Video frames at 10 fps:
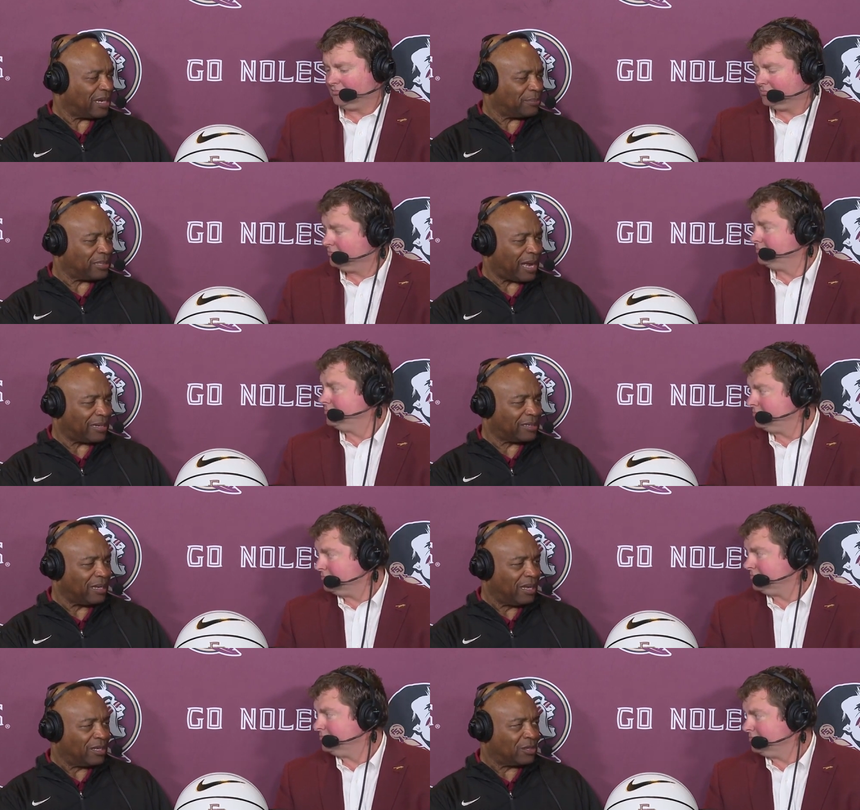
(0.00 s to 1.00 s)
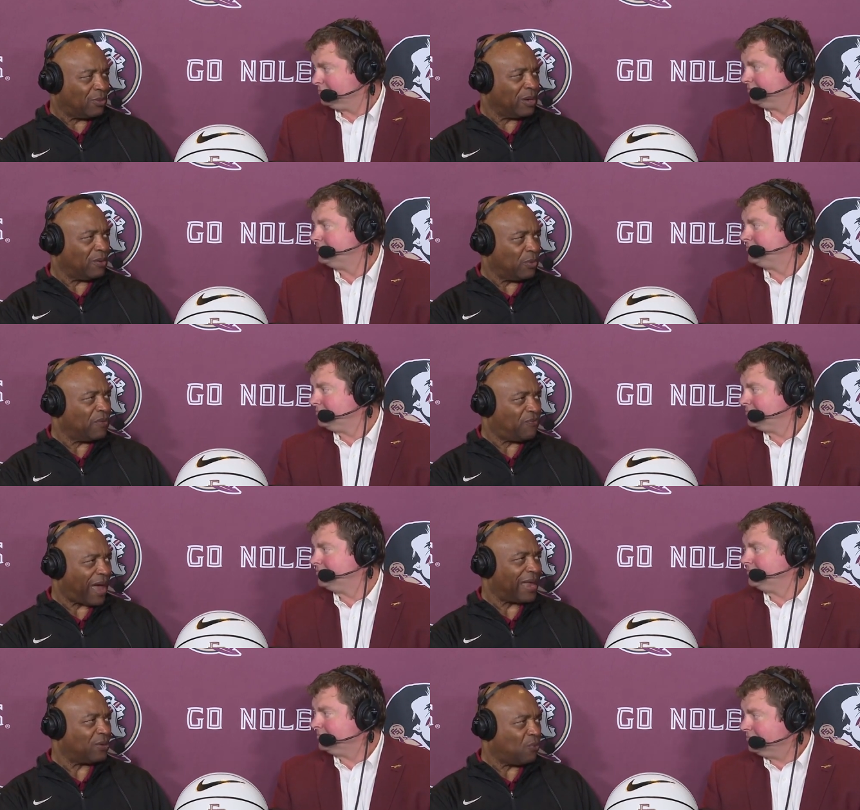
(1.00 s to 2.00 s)
Speaker 1: jump shots. So we, we're
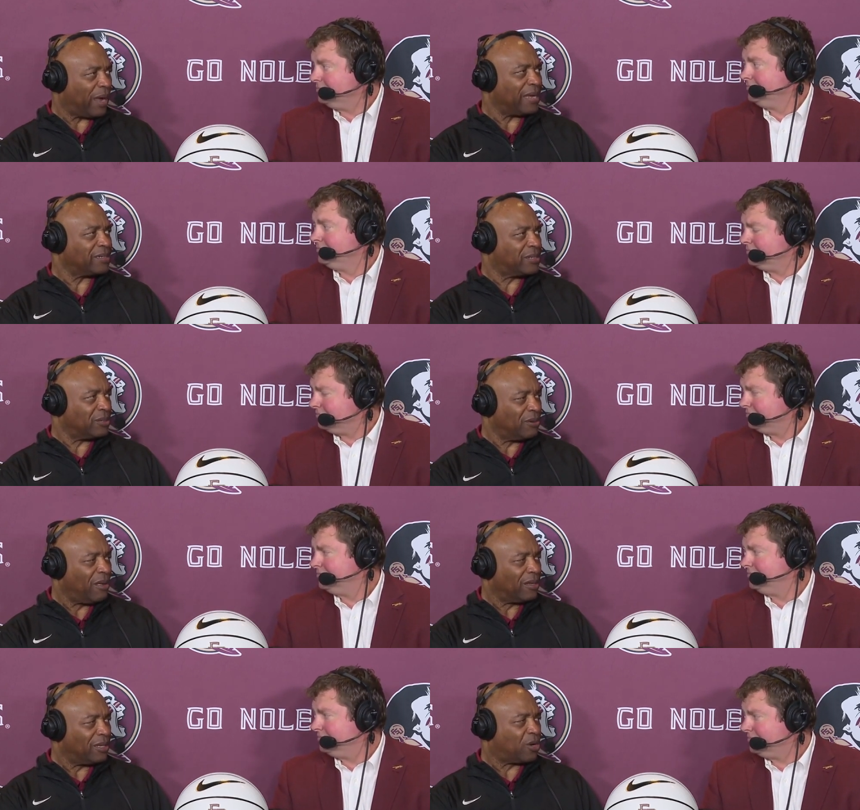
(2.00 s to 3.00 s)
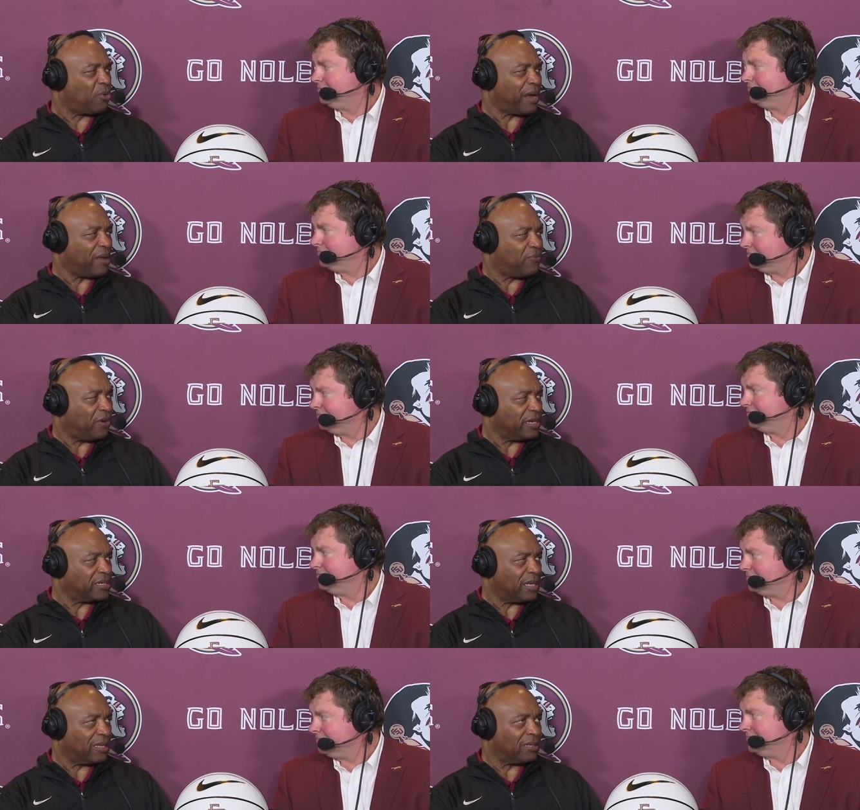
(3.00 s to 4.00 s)
finding ways to, to create for
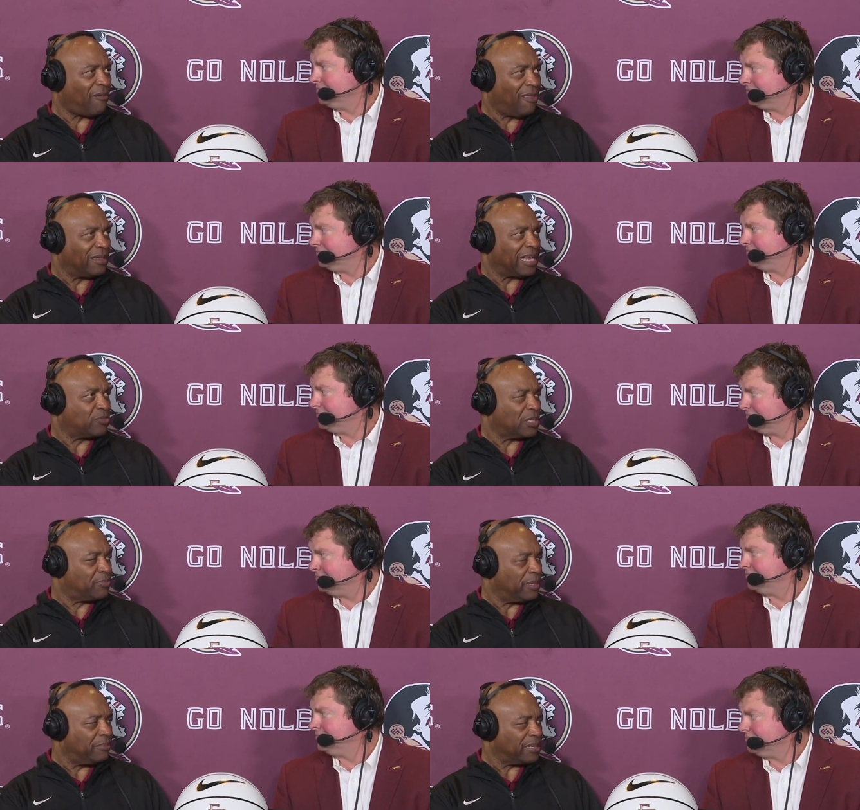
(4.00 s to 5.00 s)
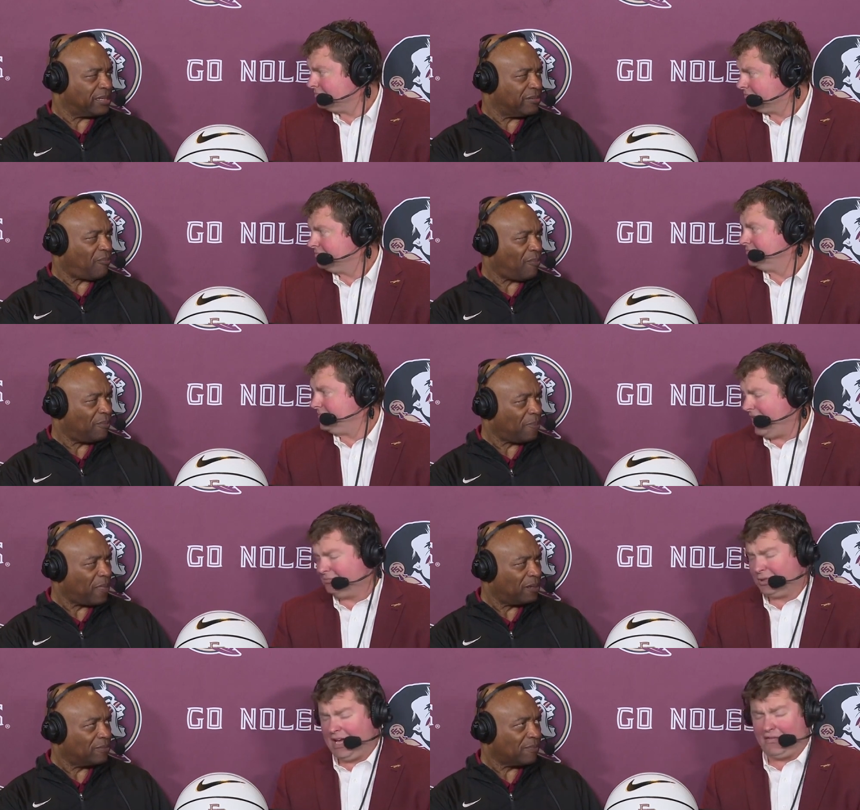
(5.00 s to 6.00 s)
each other that's what's been missing.
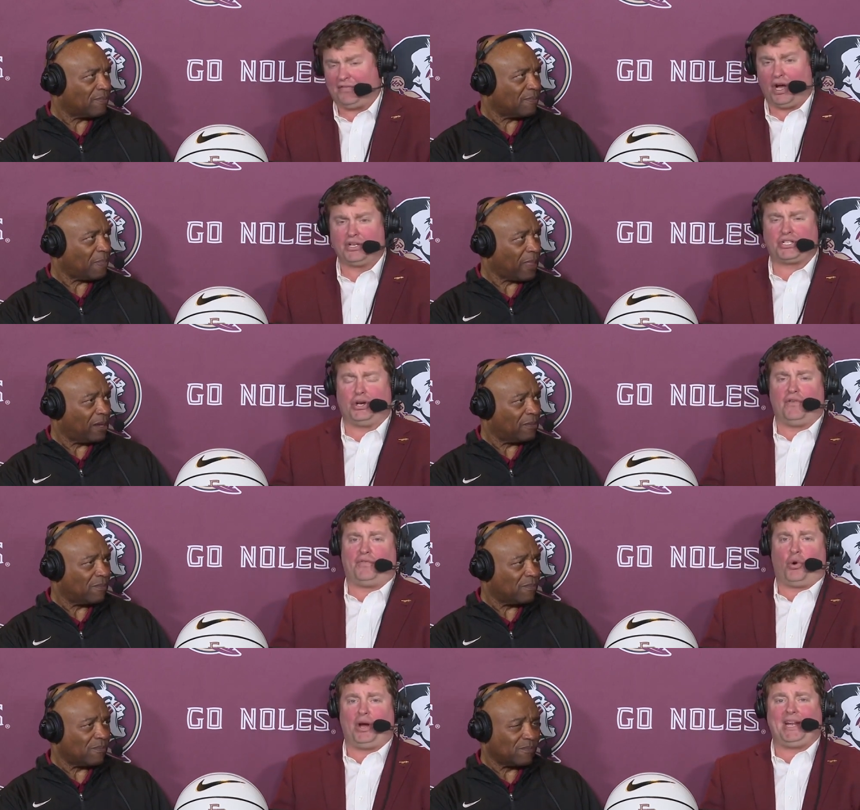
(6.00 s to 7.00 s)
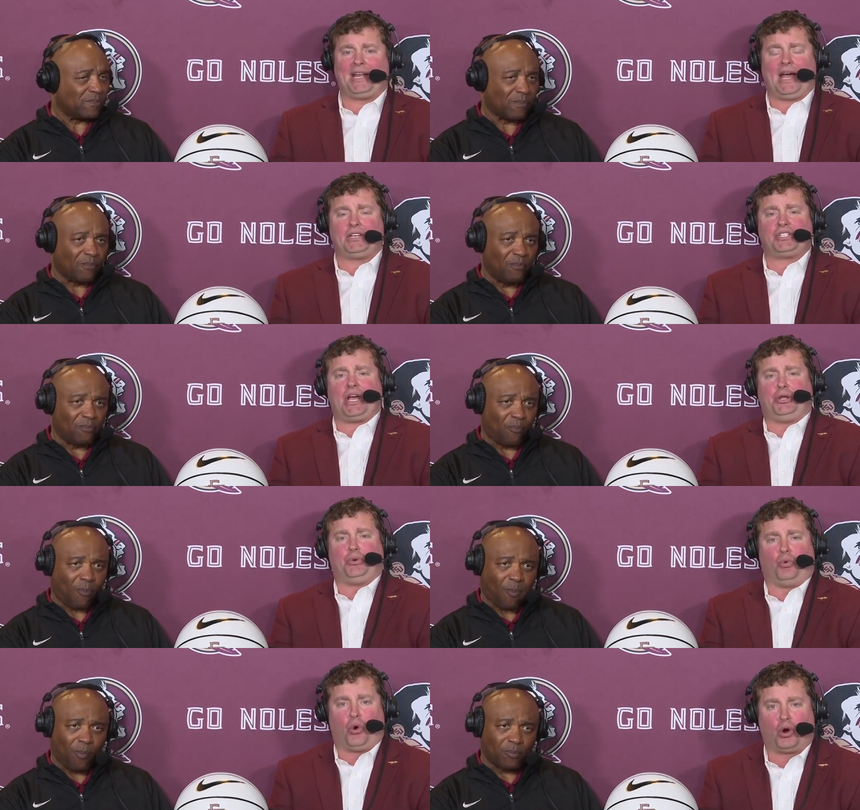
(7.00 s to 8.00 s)
Speaker 2: Yep, we have a fun show for you tonight.
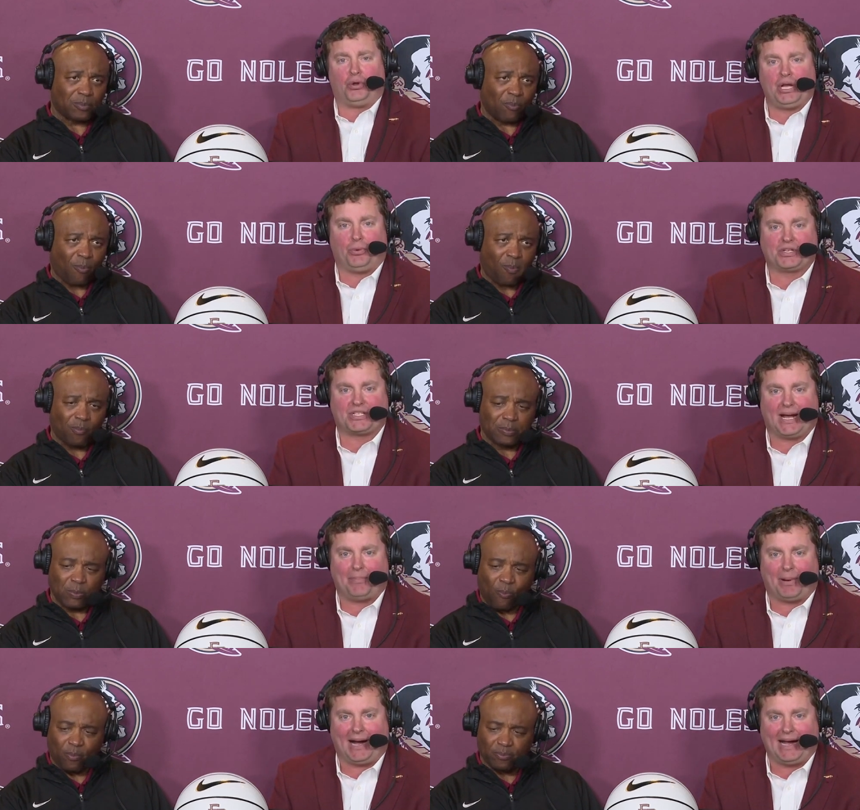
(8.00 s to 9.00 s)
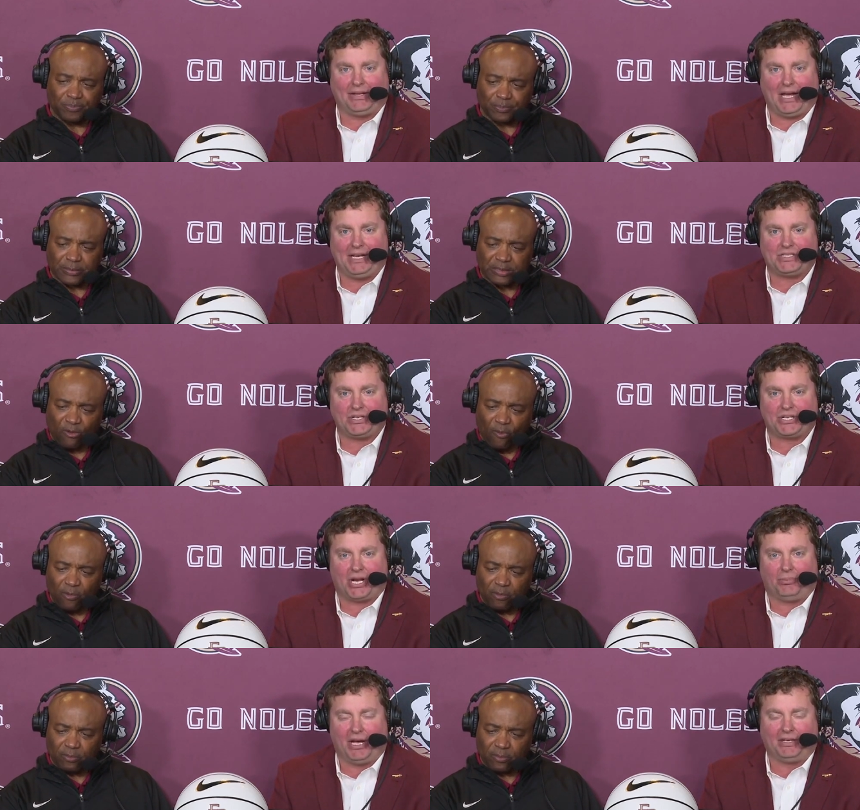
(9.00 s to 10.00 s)
Jalen Warley will stop by, ladies and
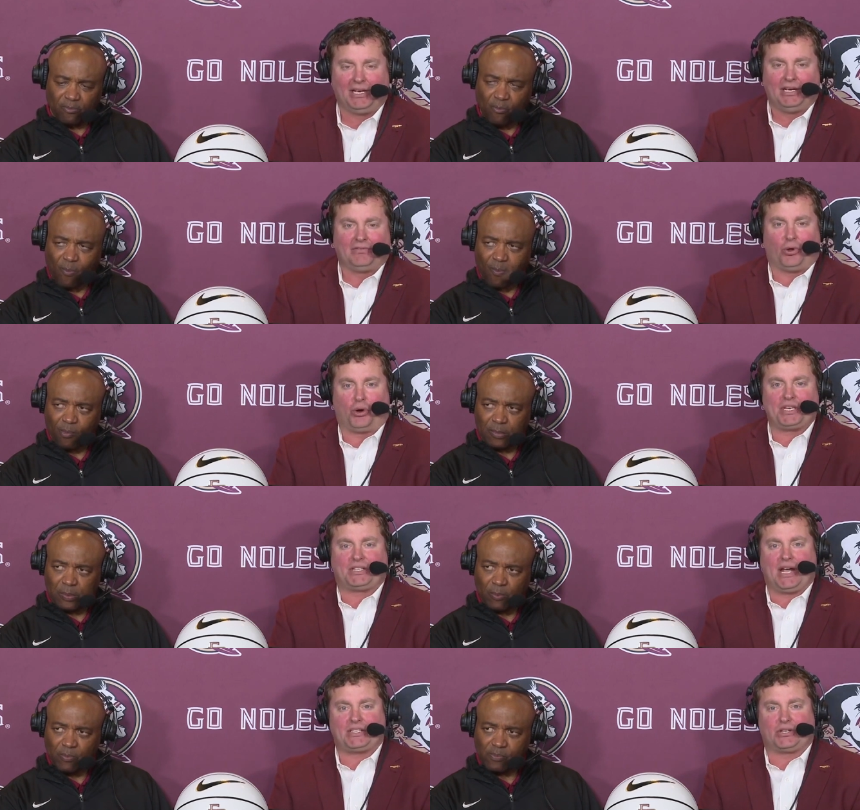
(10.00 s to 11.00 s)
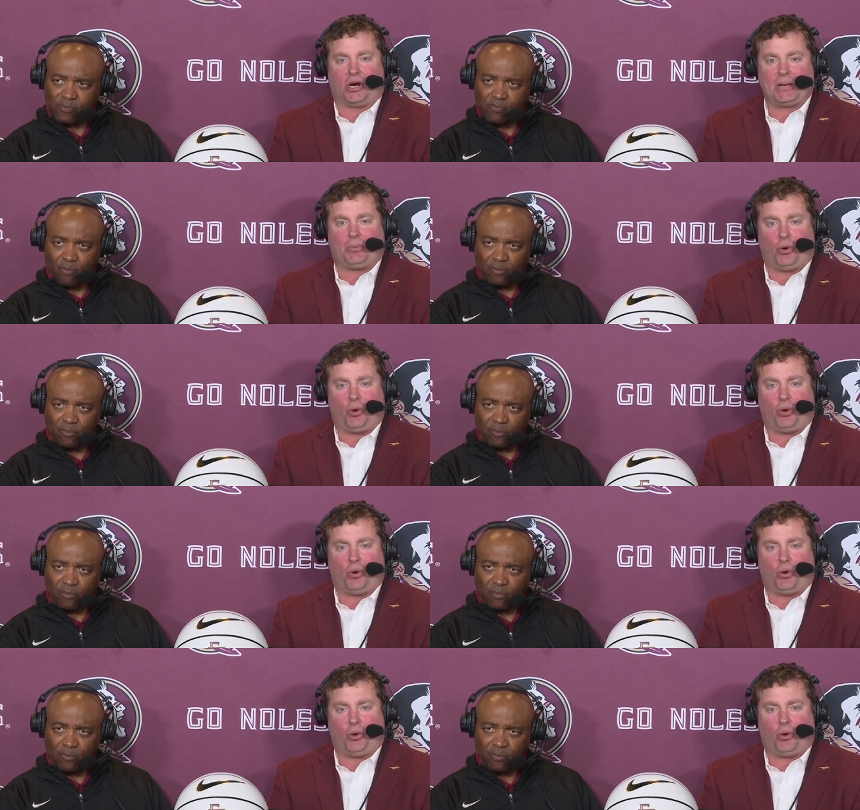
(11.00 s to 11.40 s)
gentlemen. Florida State starting